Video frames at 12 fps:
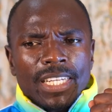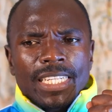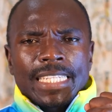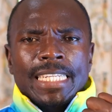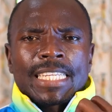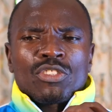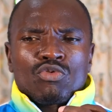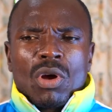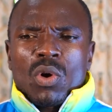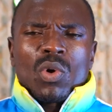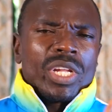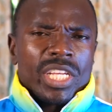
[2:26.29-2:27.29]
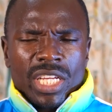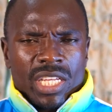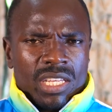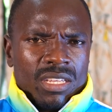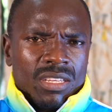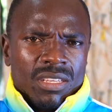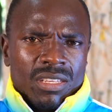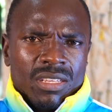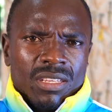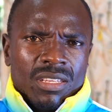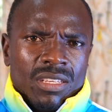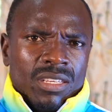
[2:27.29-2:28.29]
the struggling
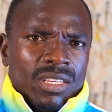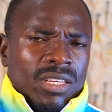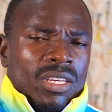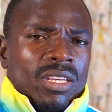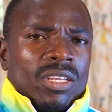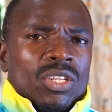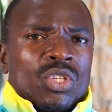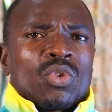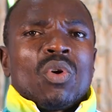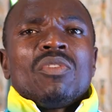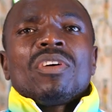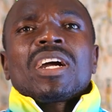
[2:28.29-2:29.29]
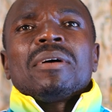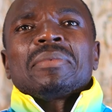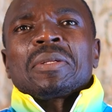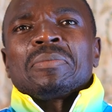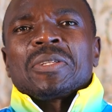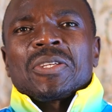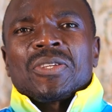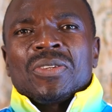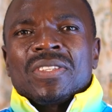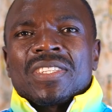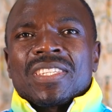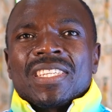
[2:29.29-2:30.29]
to overcome
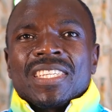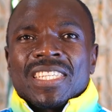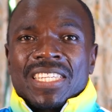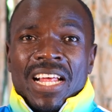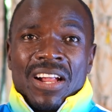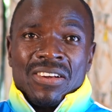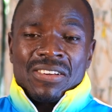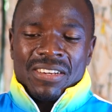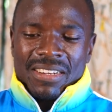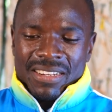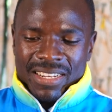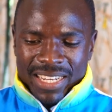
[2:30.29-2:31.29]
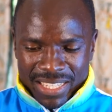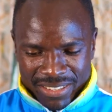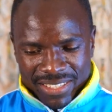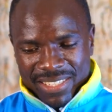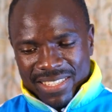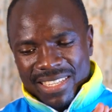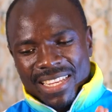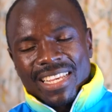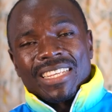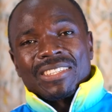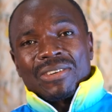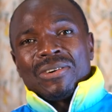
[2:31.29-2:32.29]
temptations shall reduce.
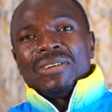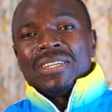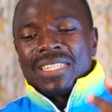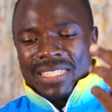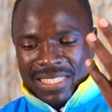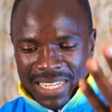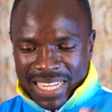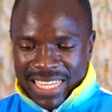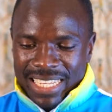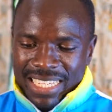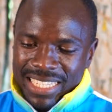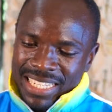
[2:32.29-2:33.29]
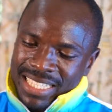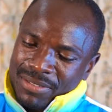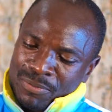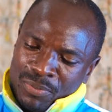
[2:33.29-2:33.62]
So Three, let's